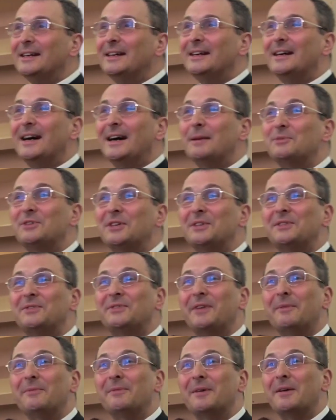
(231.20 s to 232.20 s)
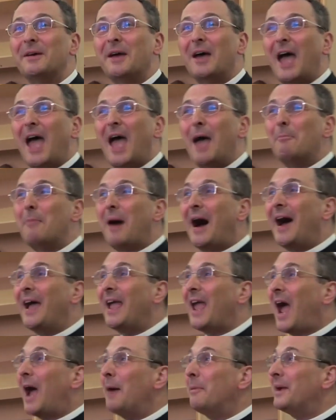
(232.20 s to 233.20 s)
I'm just thinking,
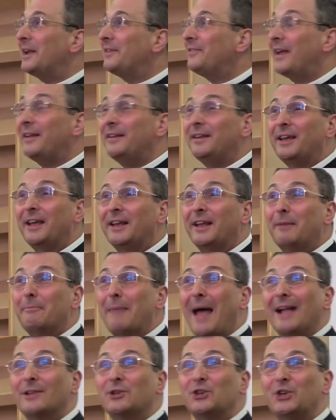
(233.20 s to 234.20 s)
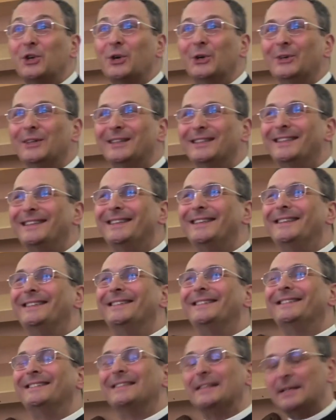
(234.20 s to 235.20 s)
I'm attending in a match, yo.
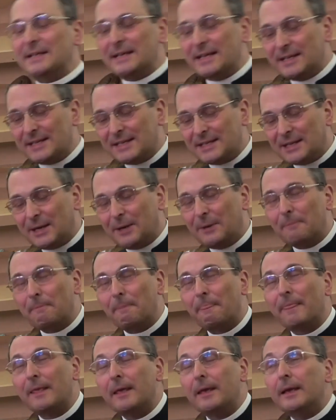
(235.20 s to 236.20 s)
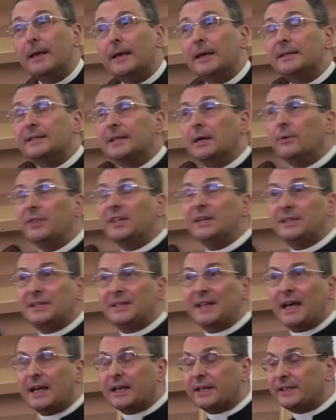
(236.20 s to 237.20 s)
So this
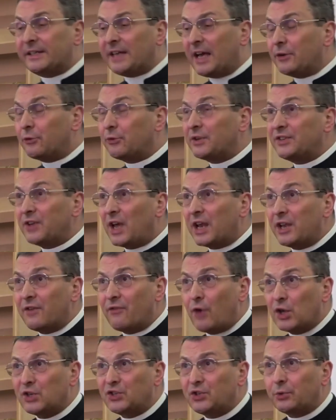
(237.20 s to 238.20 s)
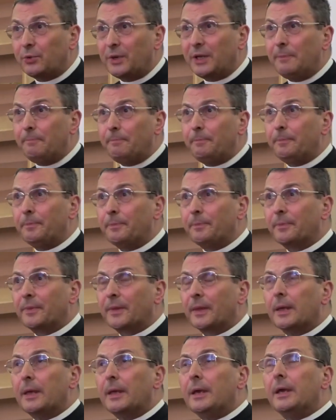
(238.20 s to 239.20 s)
second 100th anniversary,
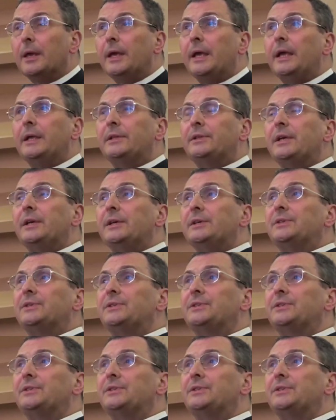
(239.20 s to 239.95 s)
it is